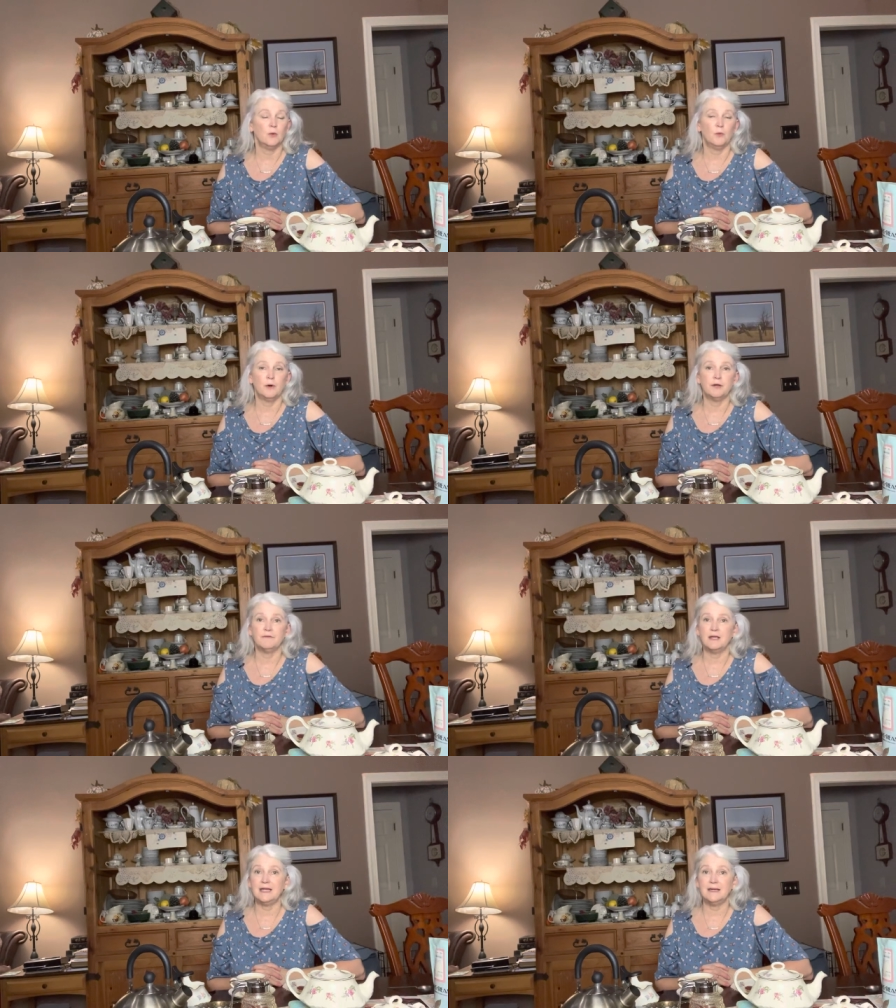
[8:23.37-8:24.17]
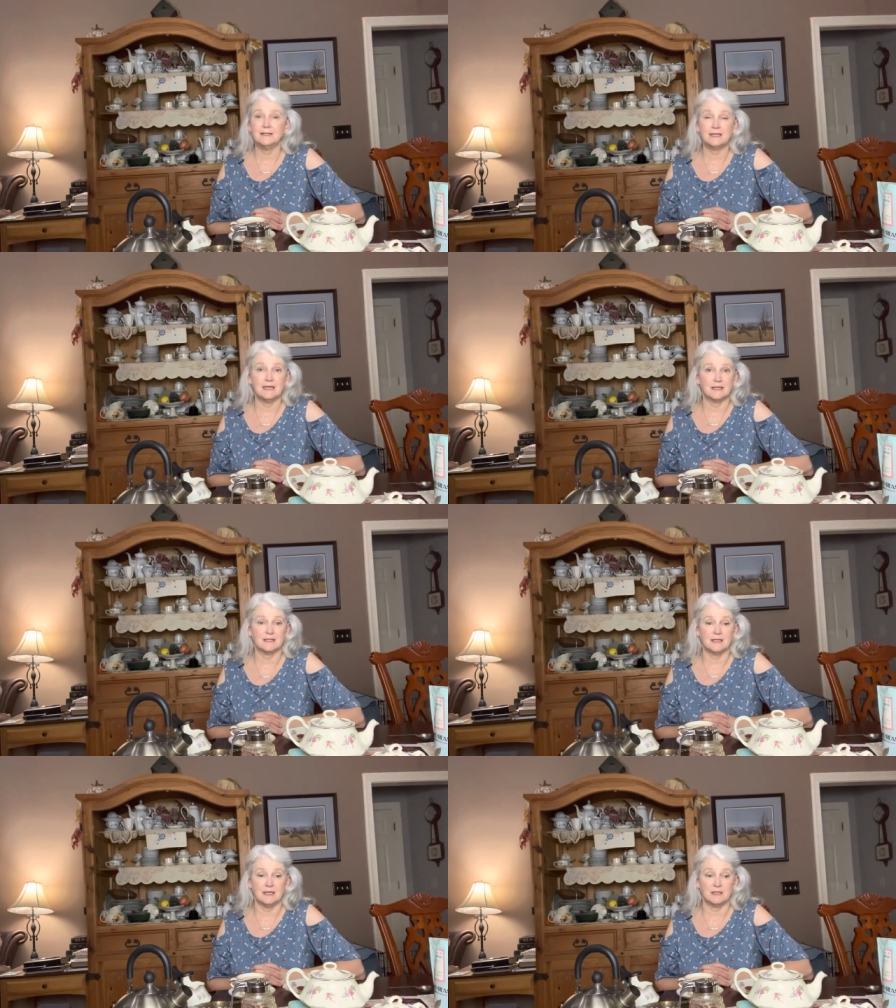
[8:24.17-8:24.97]
one of the
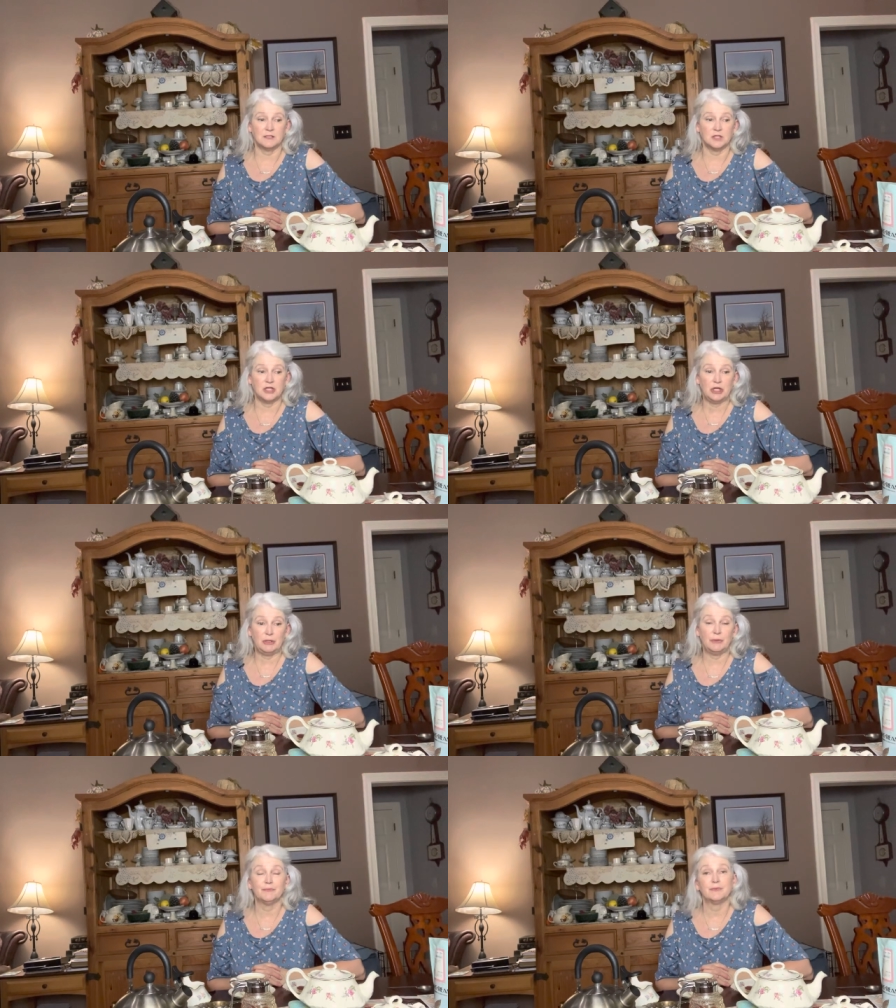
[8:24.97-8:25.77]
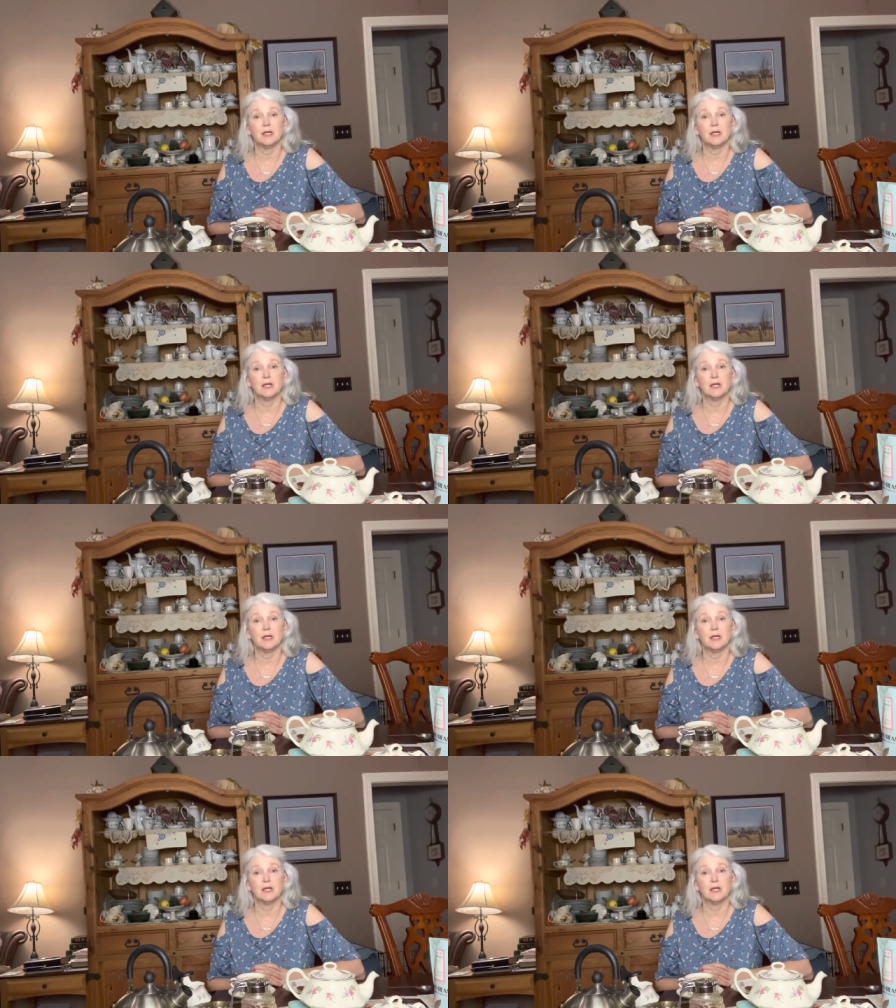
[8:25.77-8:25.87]
easiest things to do